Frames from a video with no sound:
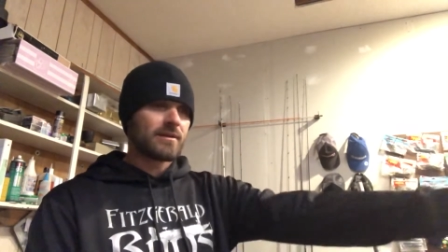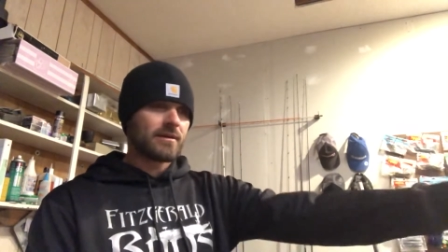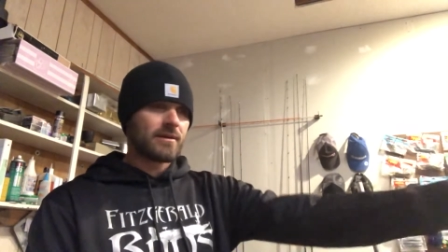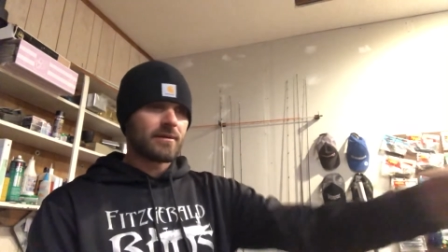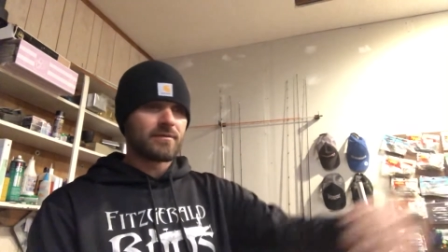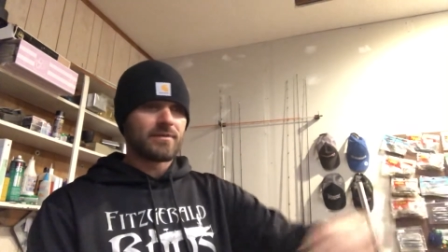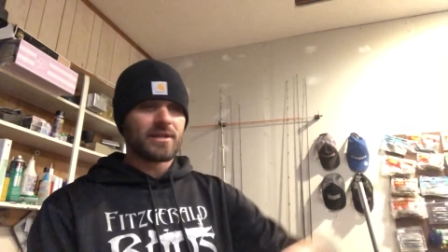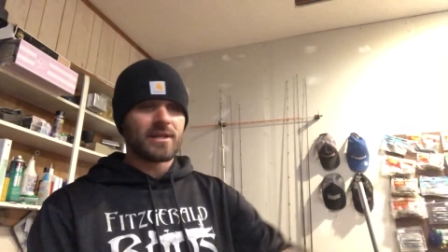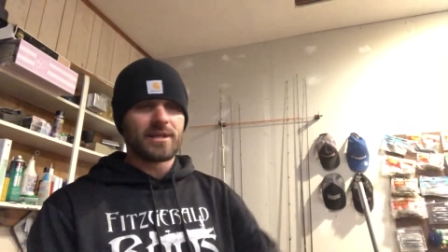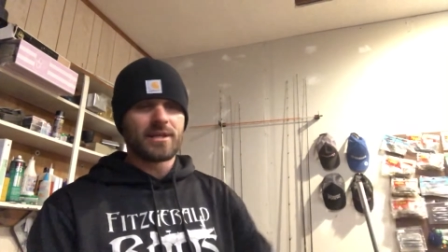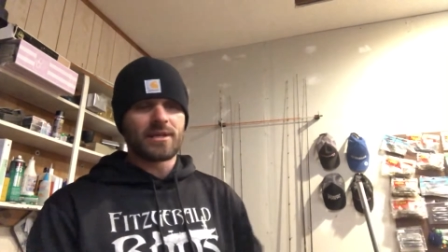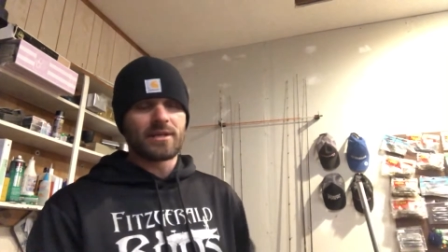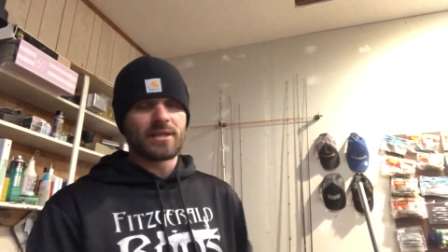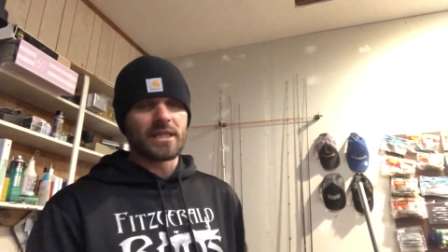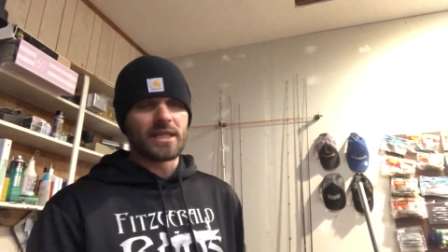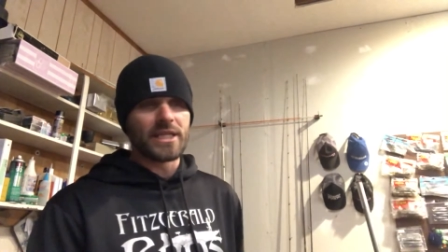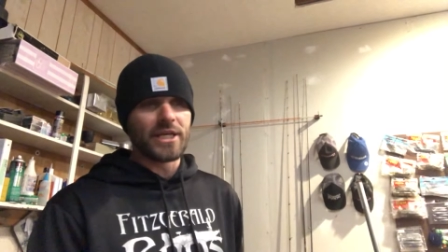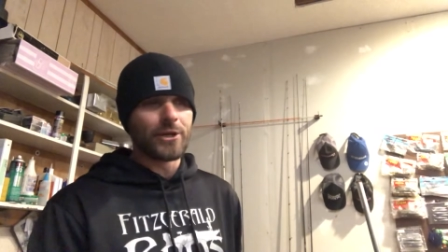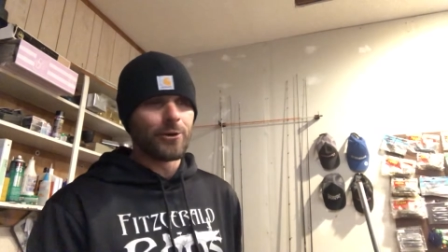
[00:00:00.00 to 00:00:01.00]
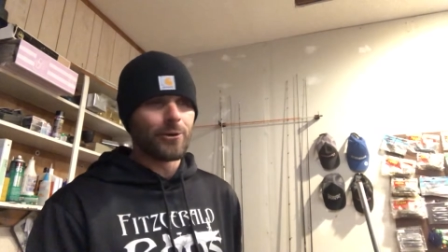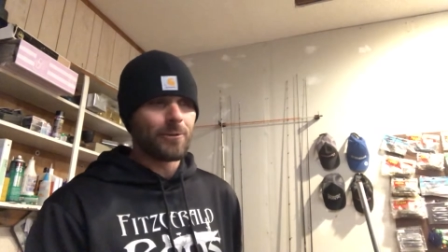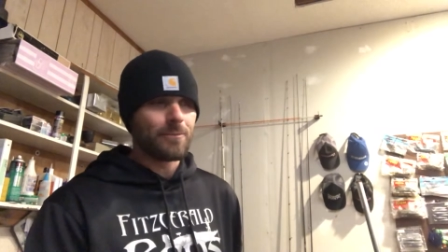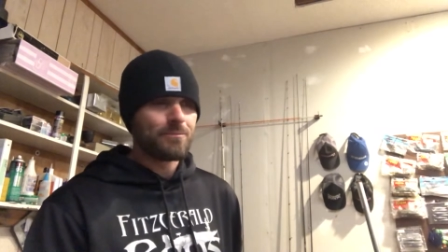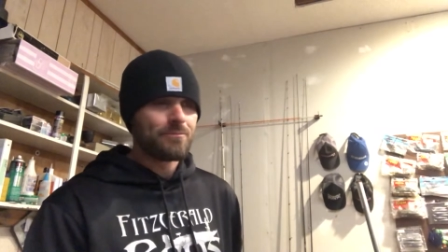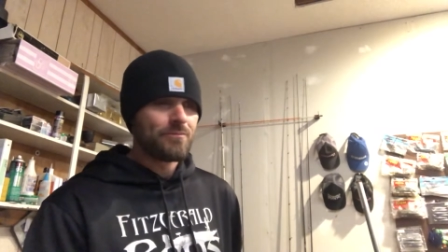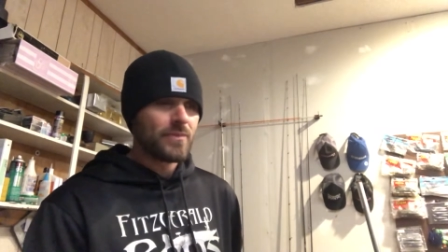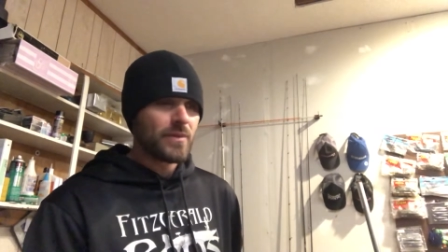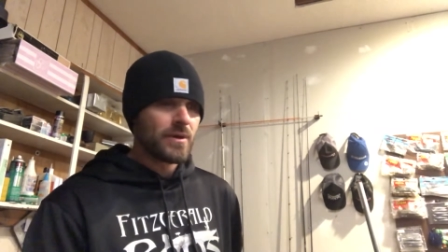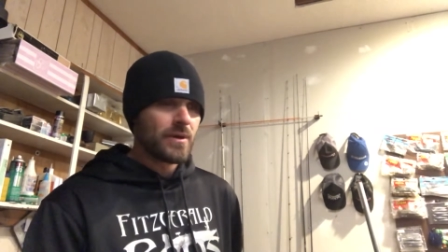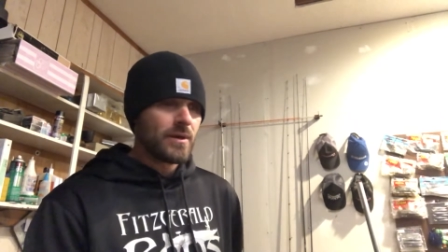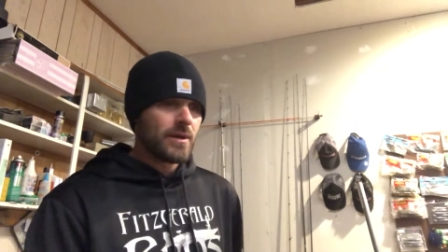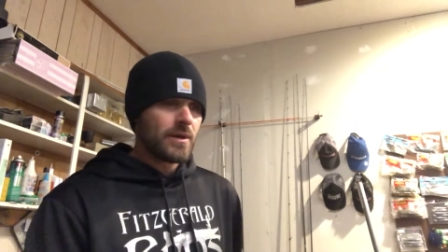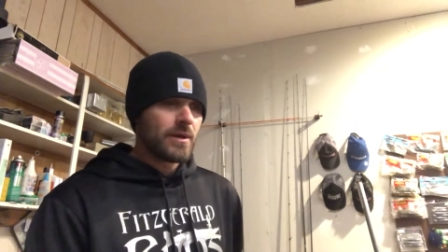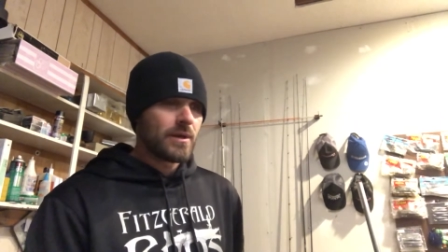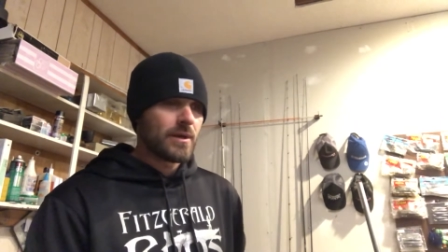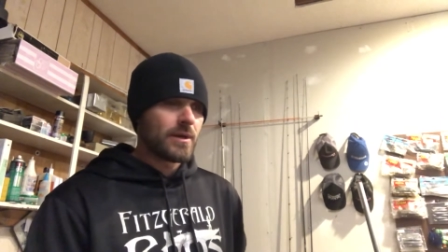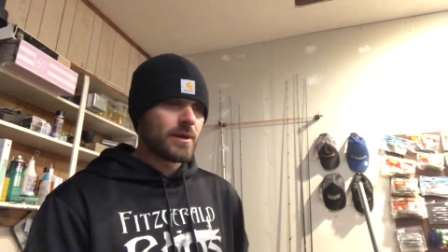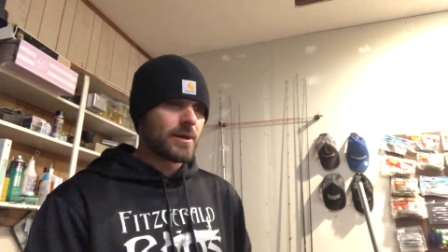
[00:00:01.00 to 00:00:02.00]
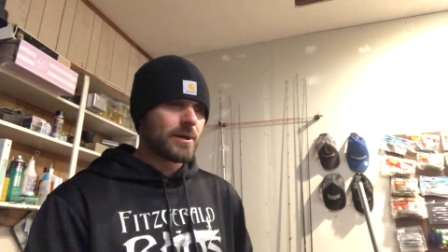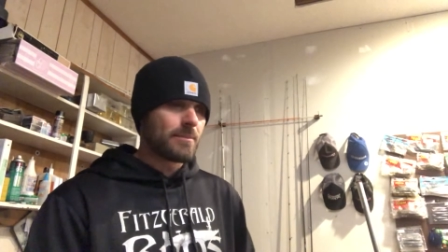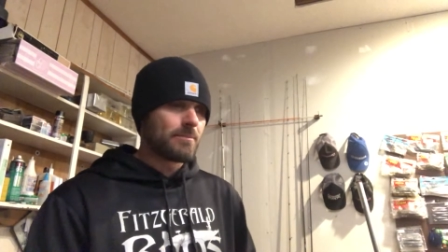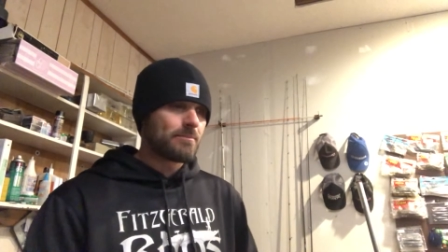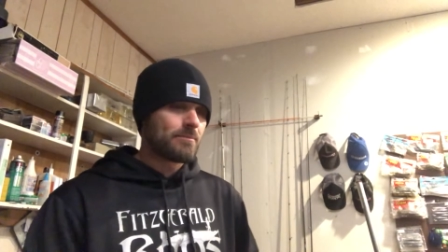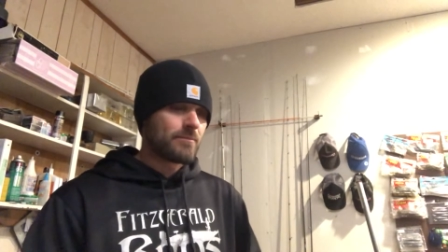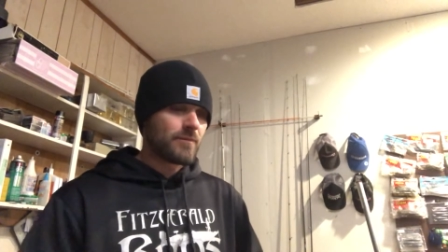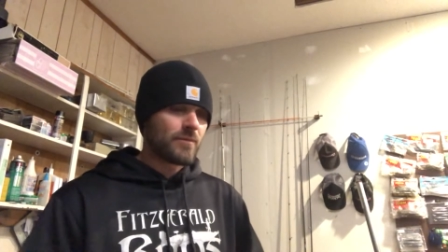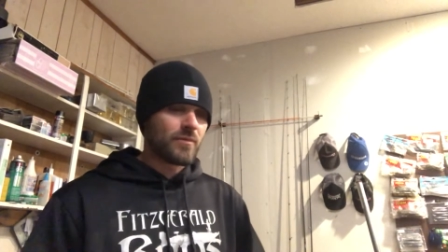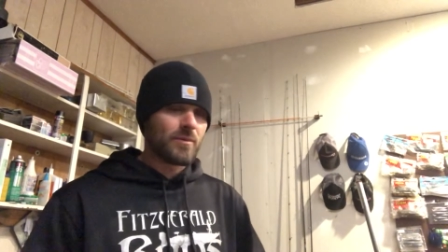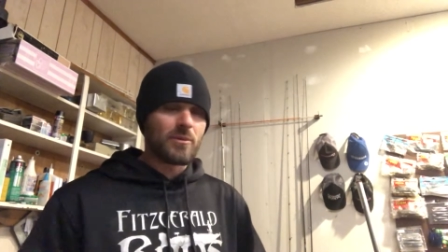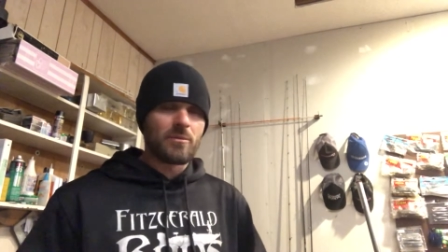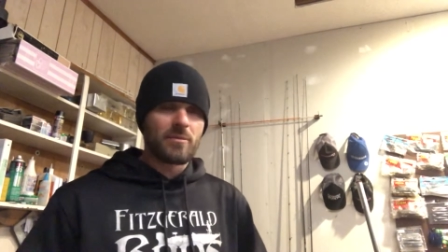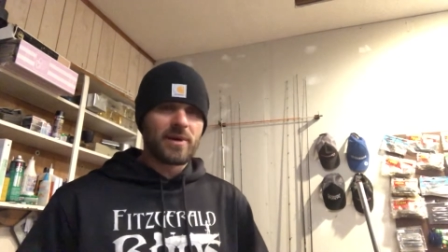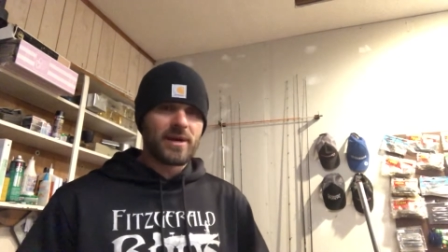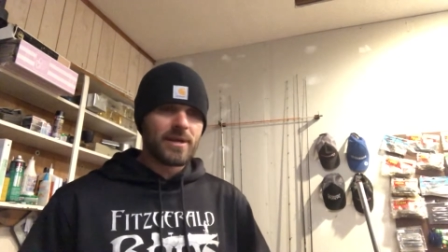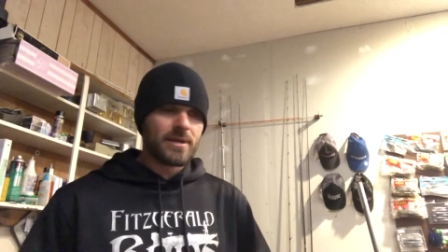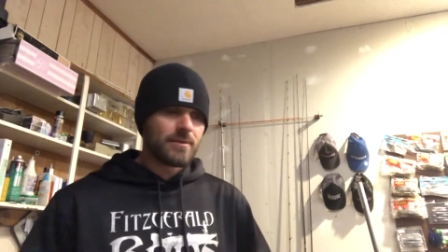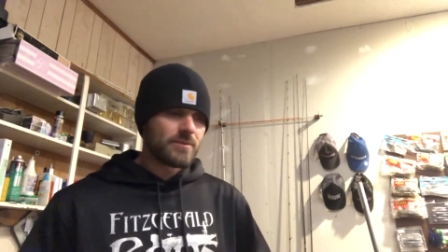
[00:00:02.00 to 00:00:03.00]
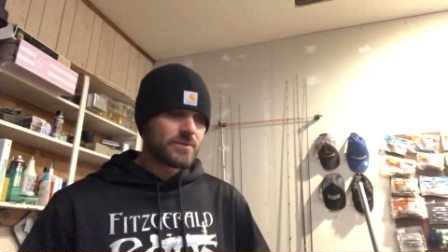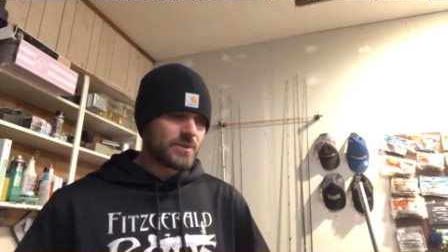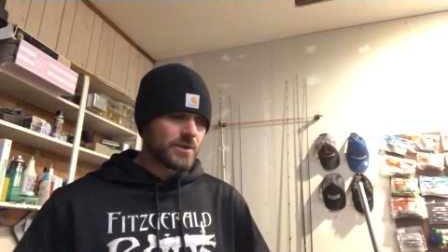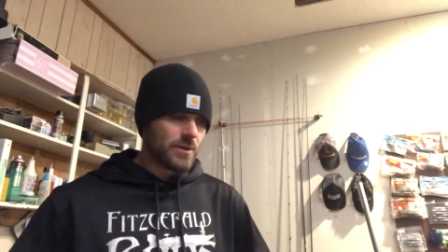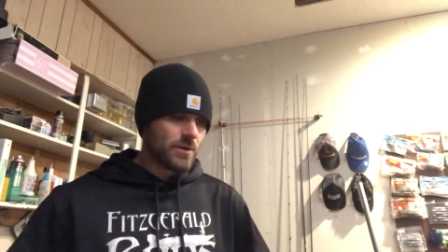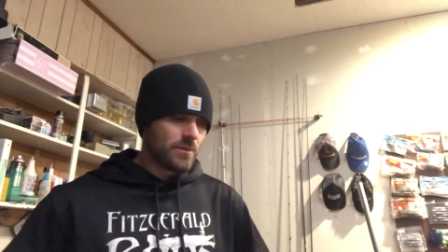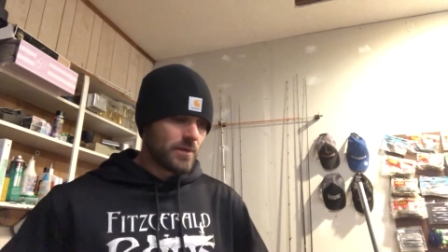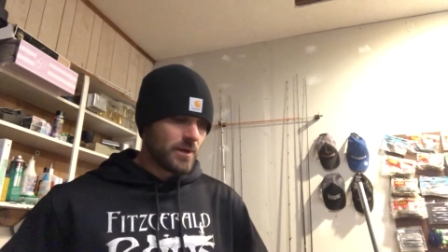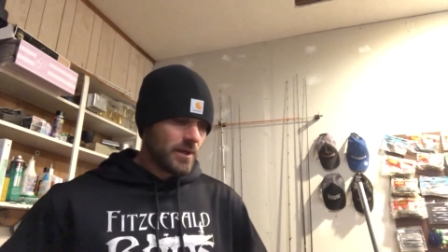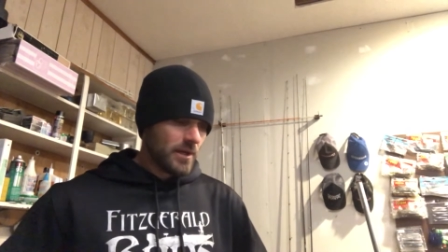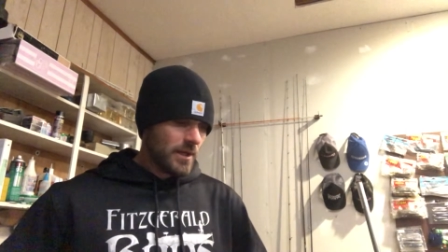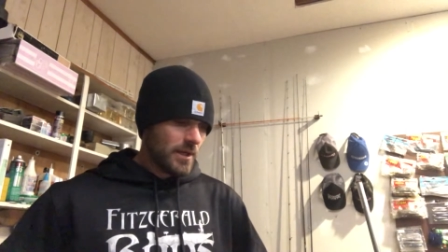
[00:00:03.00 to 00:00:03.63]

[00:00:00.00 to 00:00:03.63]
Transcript: of the leader from the bait. So